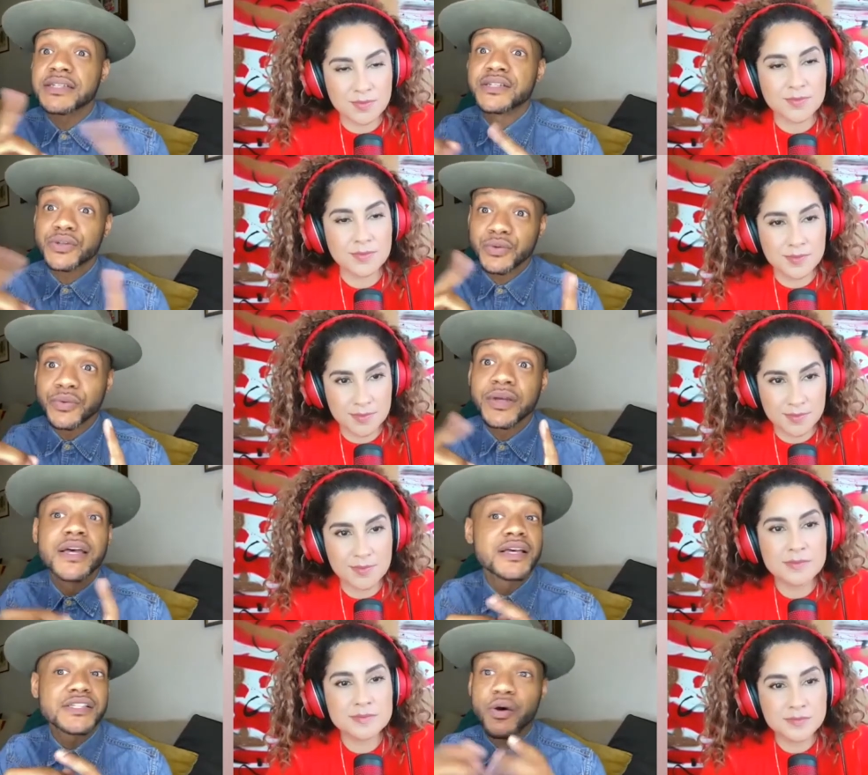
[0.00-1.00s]
Speaker 1: mm-hmm. too
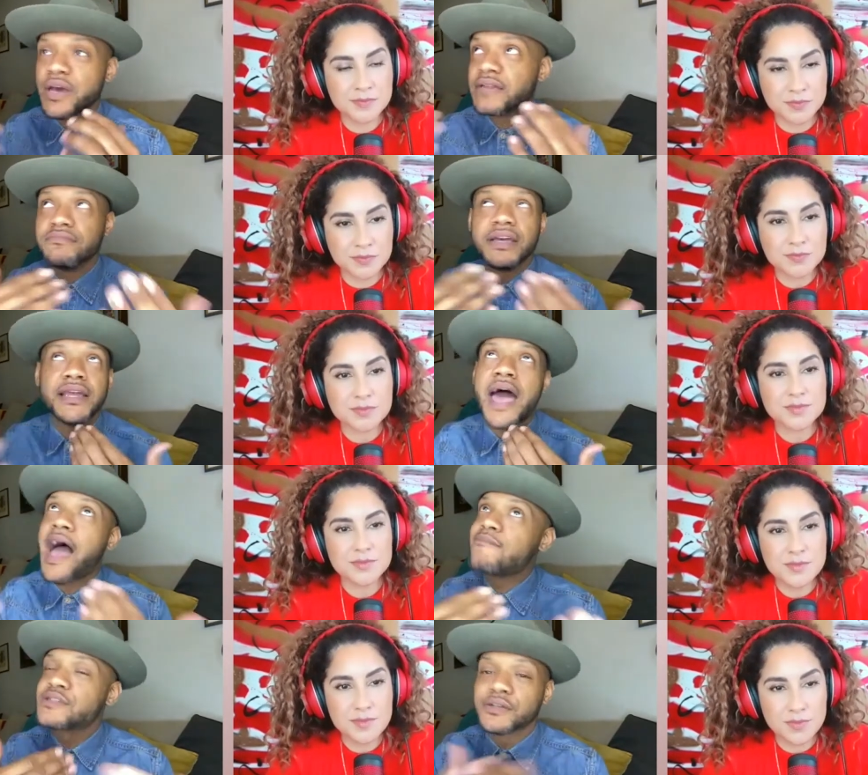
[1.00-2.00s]
so it it
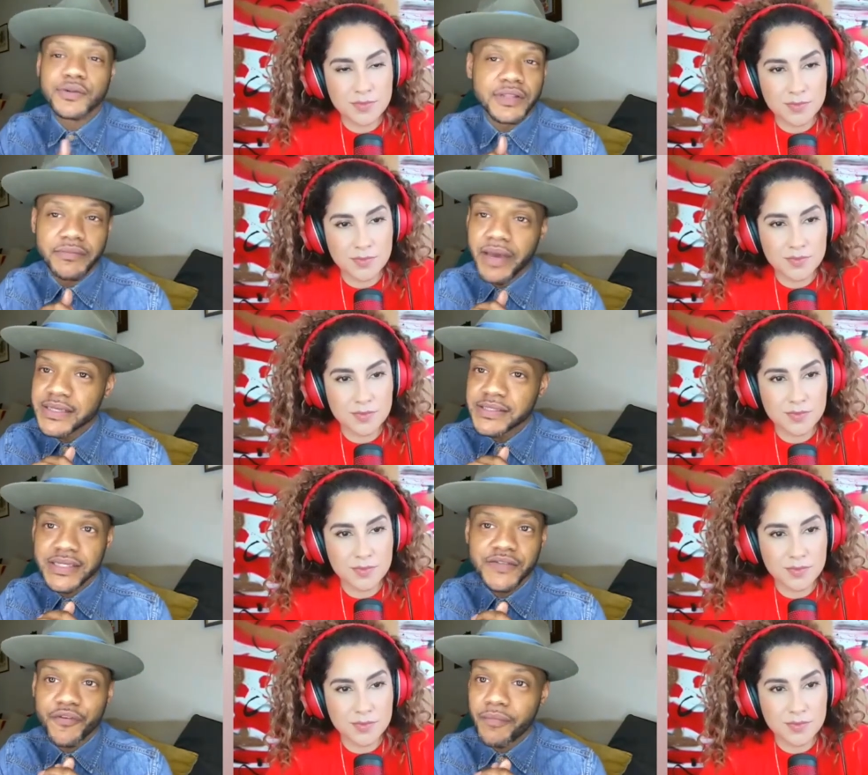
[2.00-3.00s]
absolutely makes sense
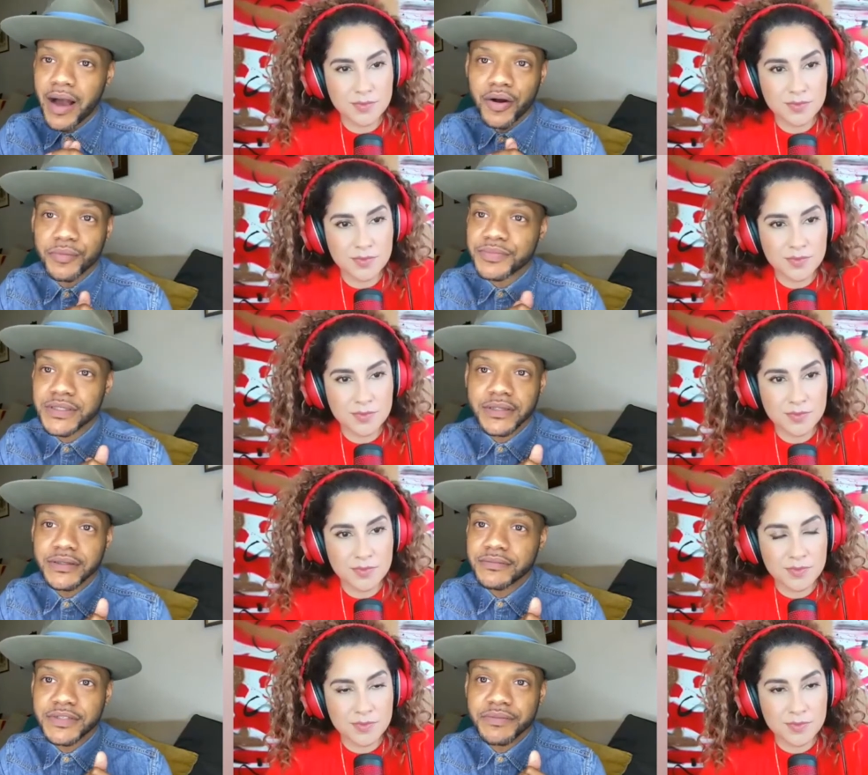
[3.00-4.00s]
for malcolm to
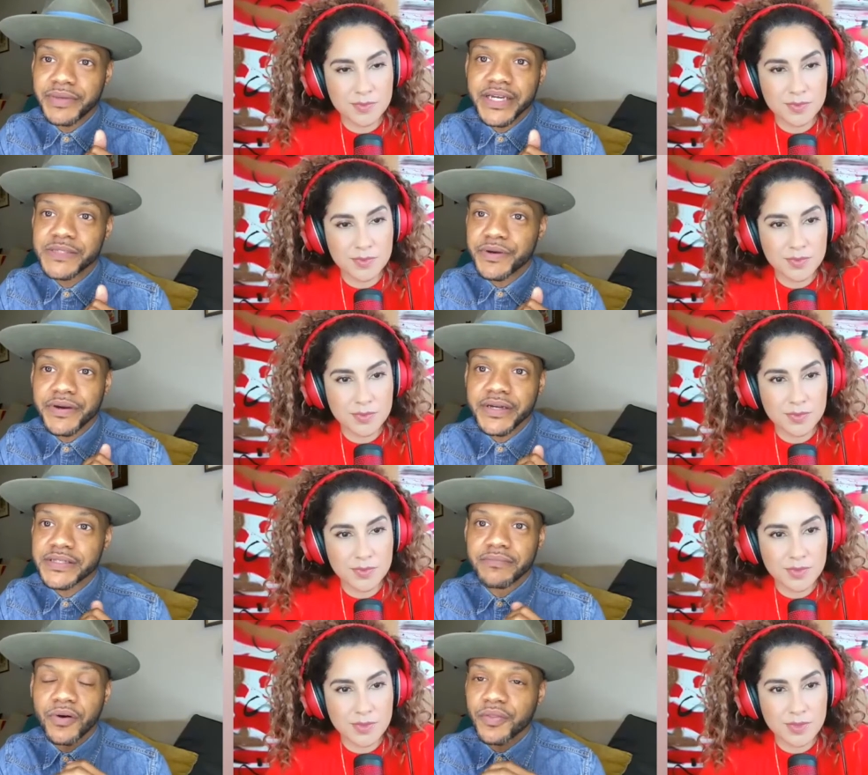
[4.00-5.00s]
to be experiencing
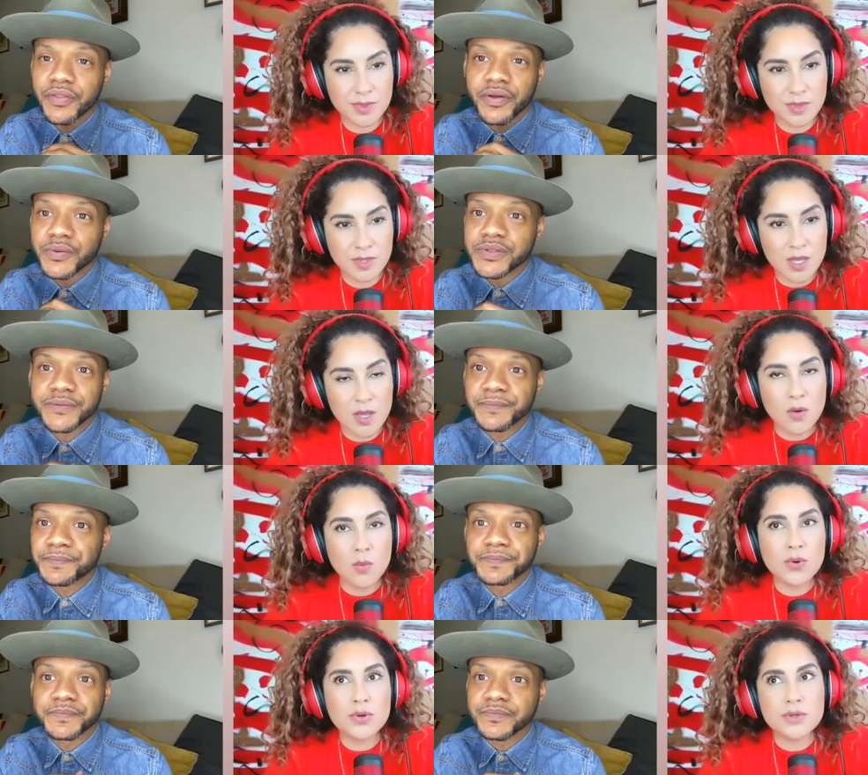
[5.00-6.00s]
both of those
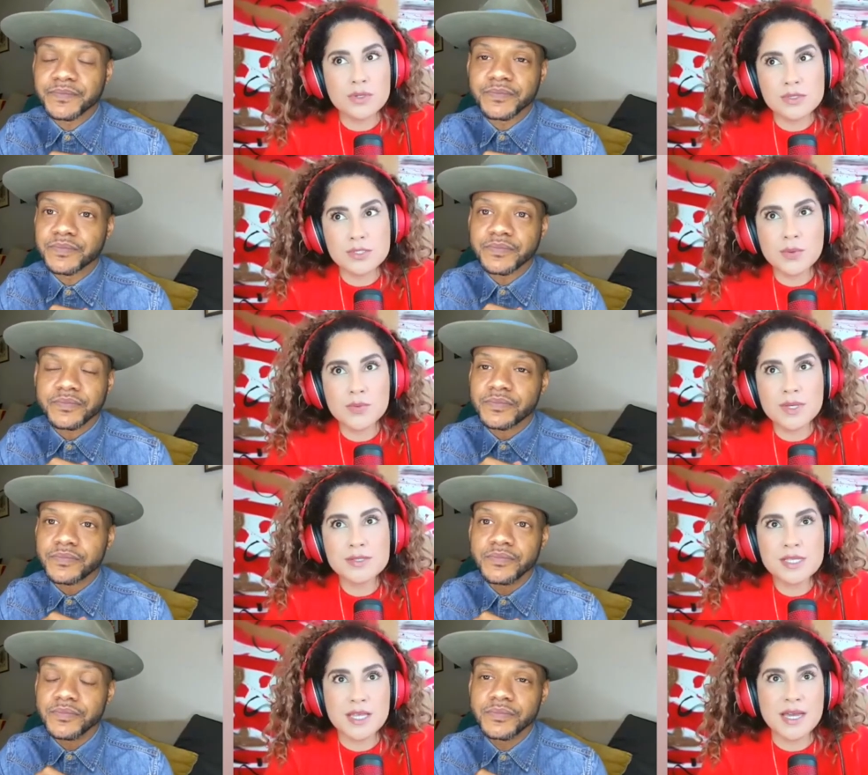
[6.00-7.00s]
Speaker 2: well so
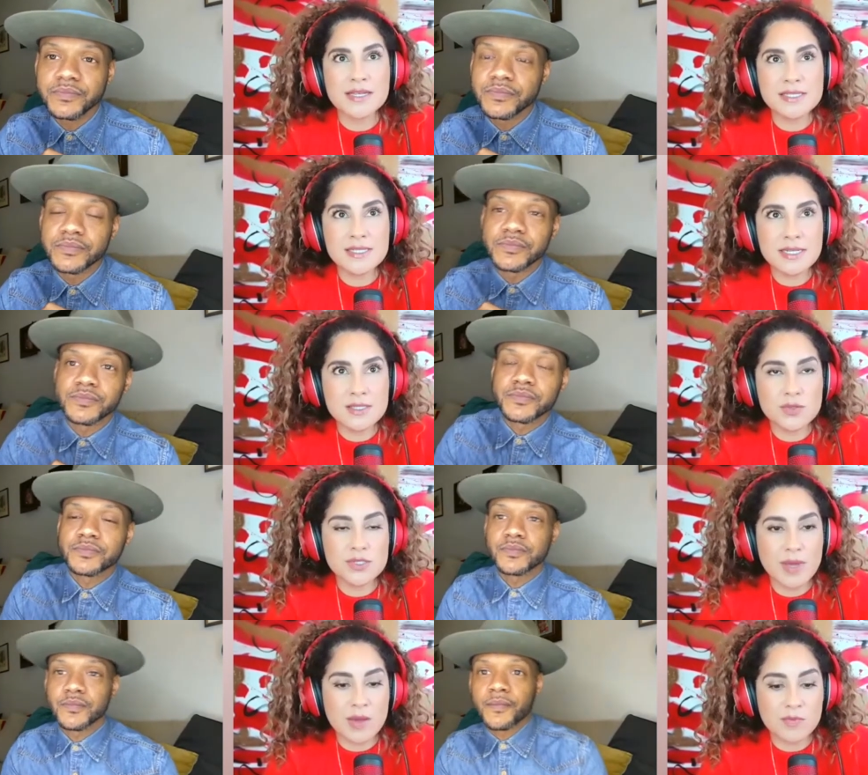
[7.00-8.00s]
here's the thing i did get into a
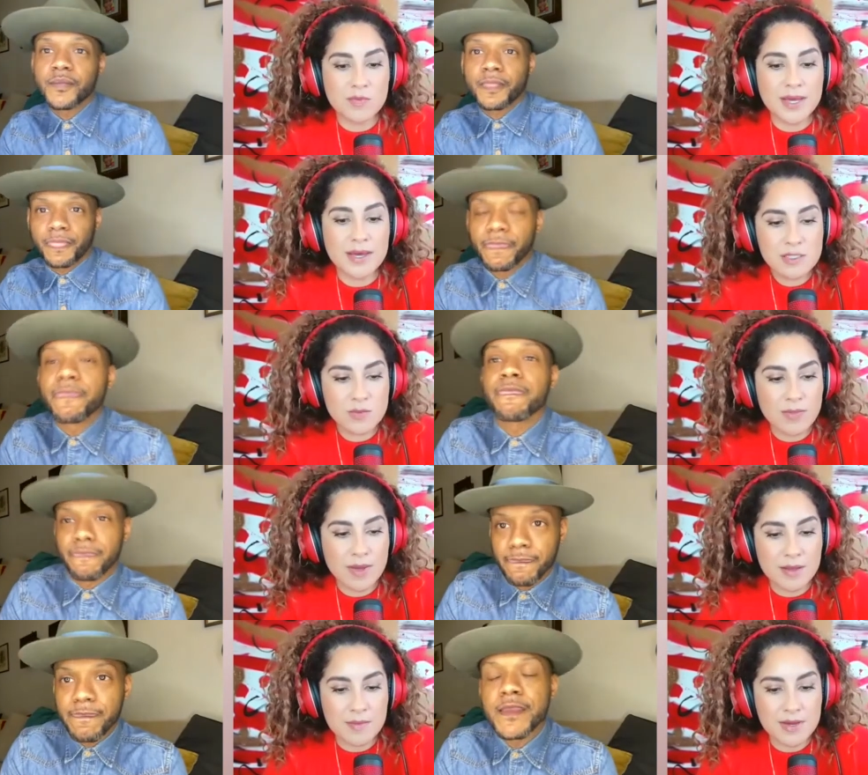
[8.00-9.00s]
debate with my husband
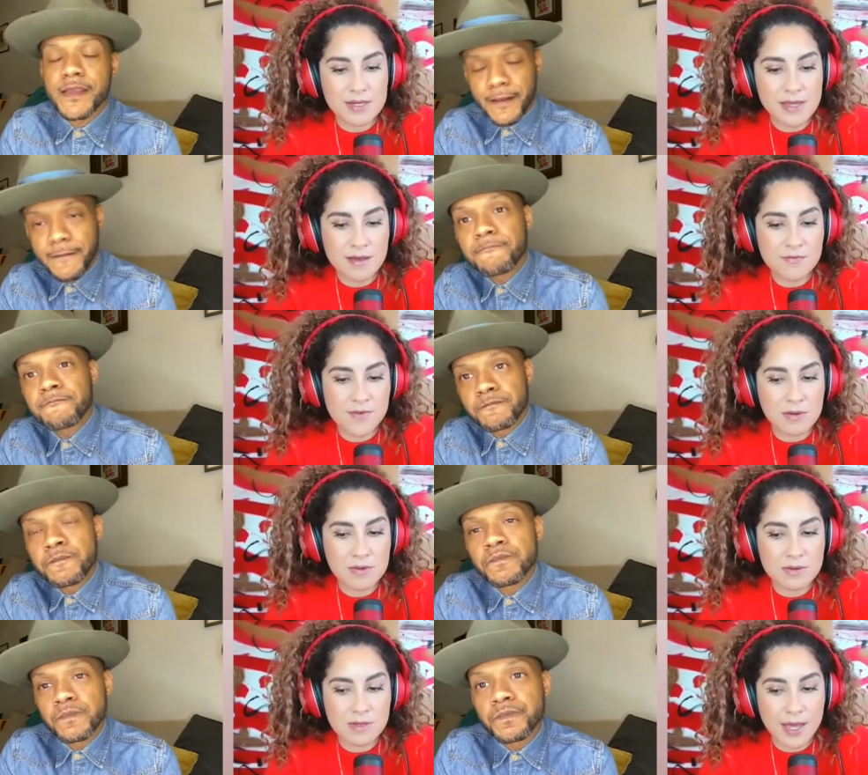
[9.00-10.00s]
about it because i
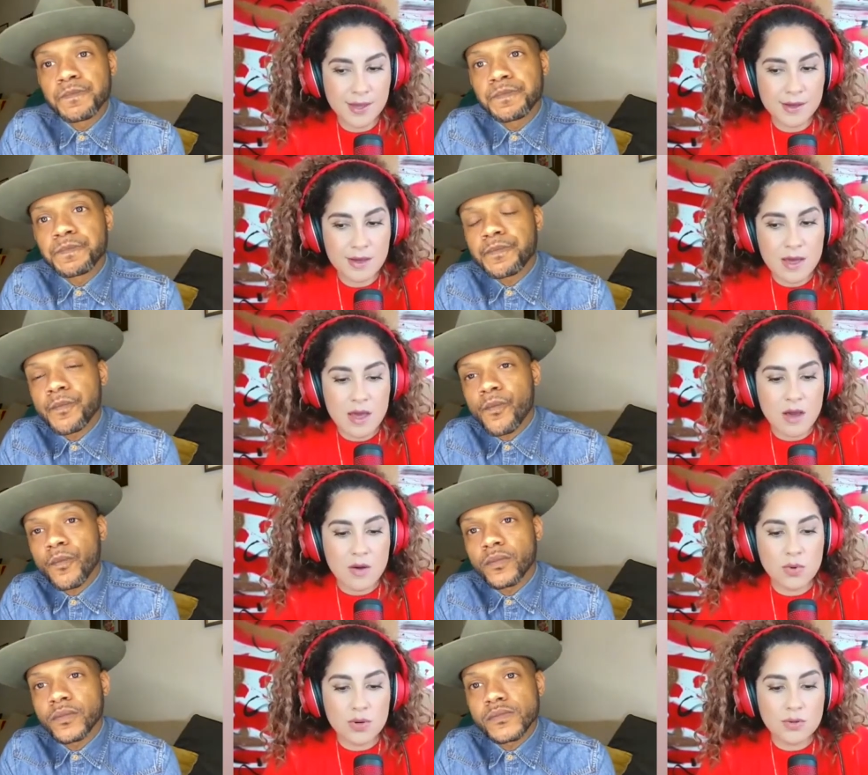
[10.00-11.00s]
felt like
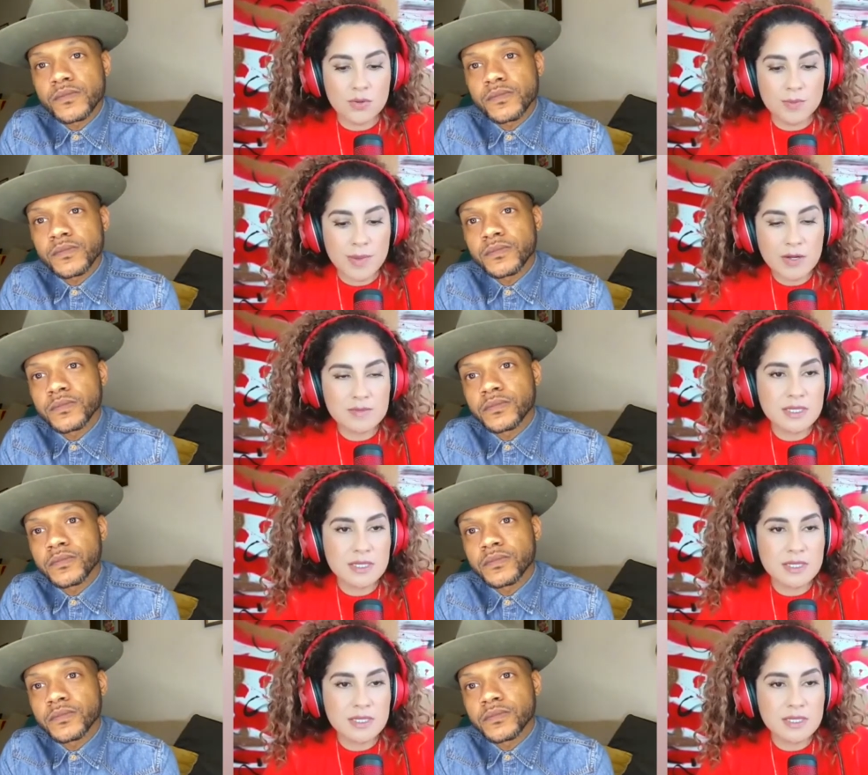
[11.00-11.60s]
well malcolm